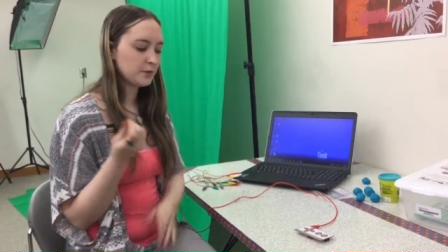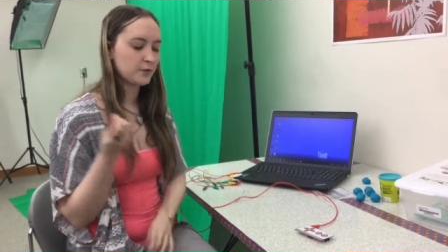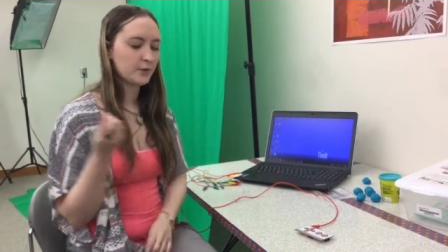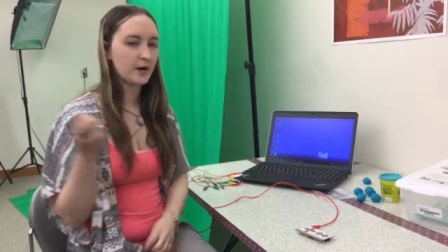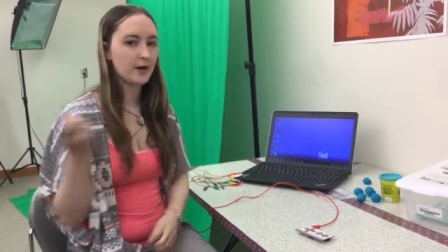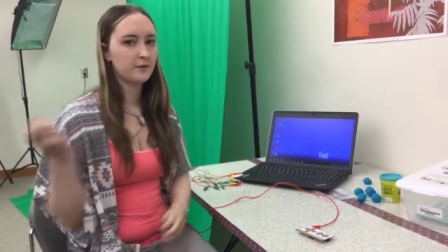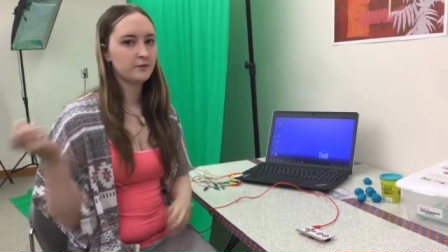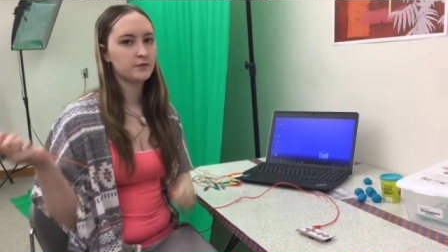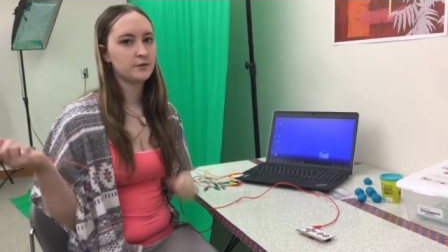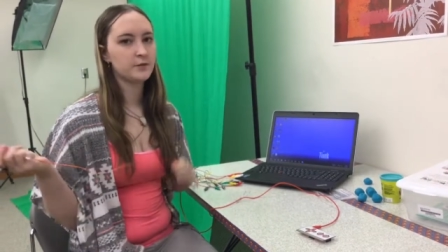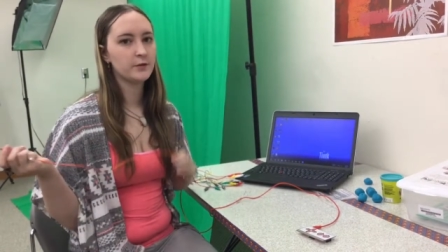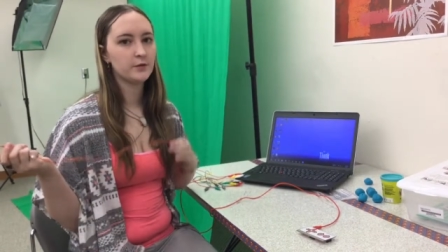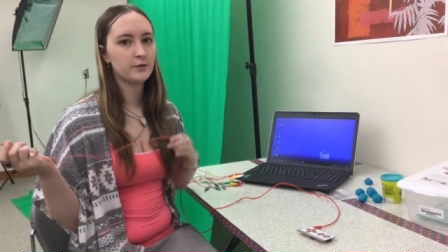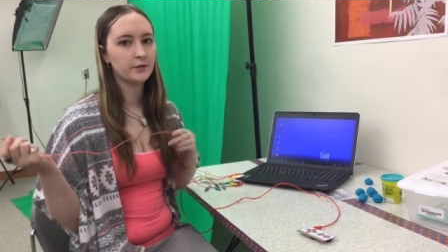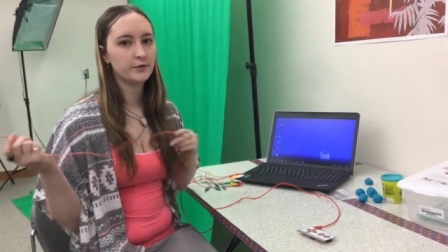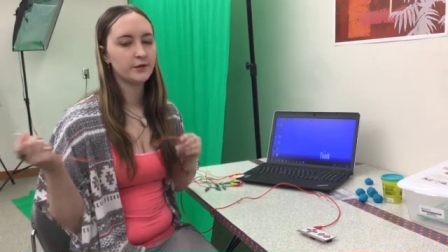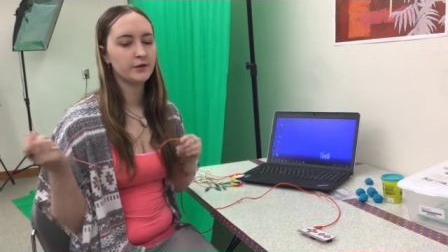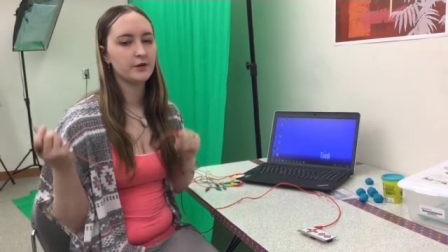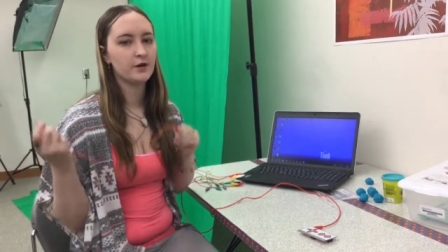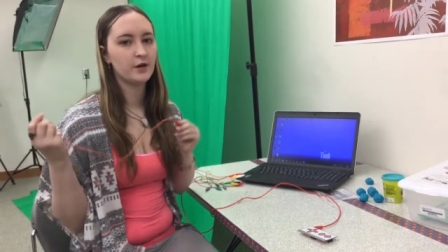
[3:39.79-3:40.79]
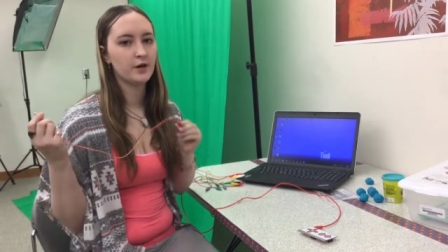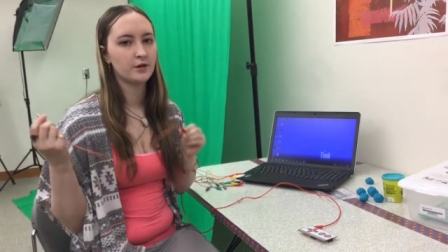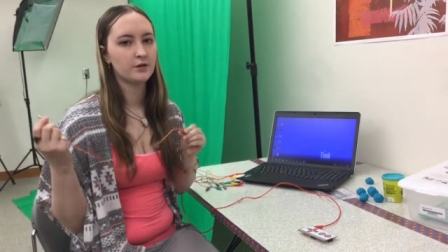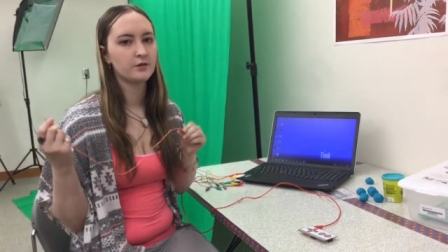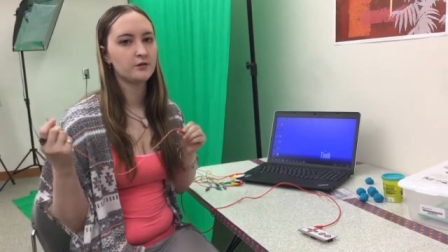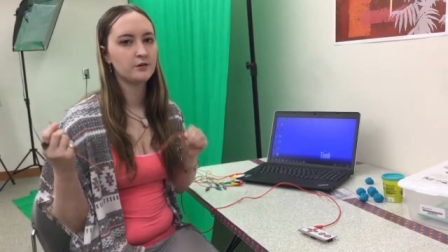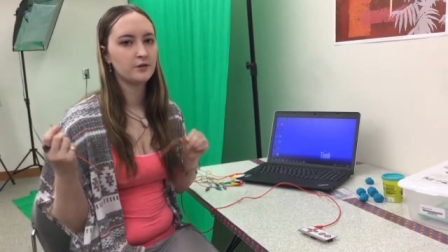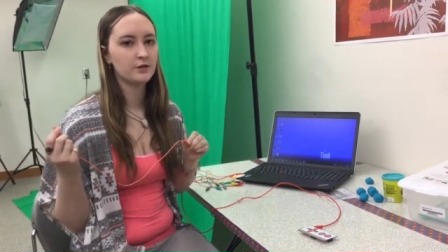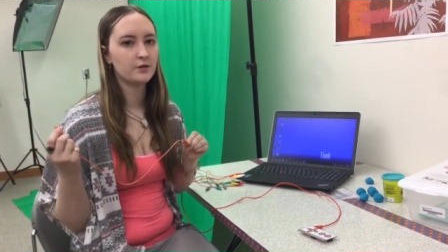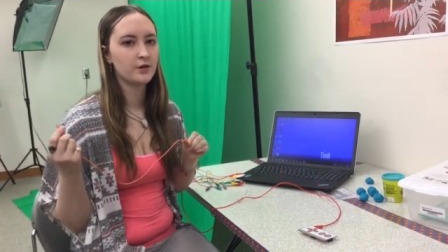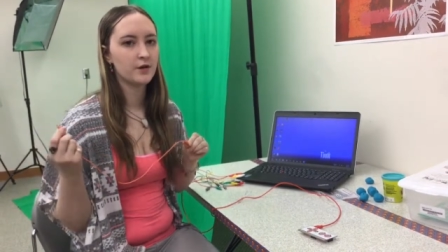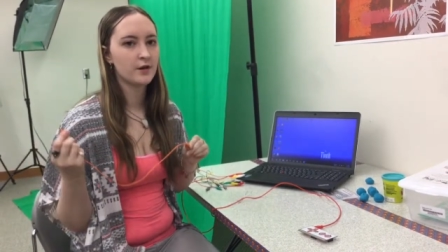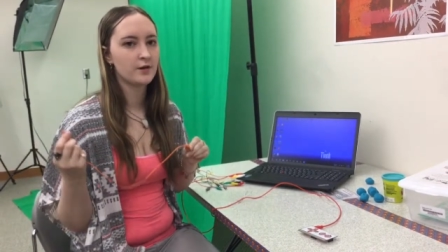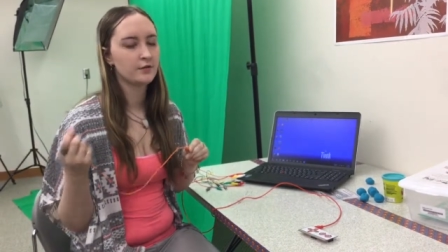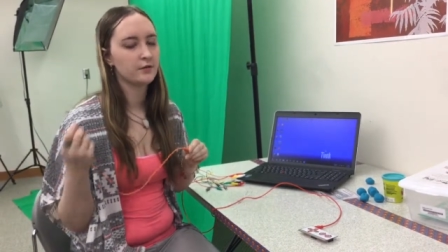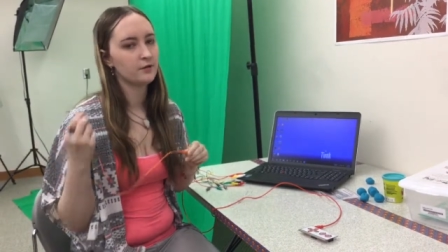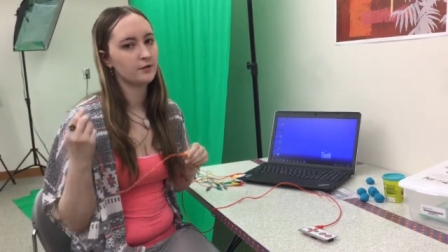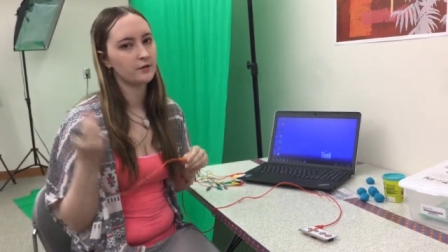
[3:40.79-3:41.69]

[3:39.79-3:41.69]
you have to be holding on to the ground,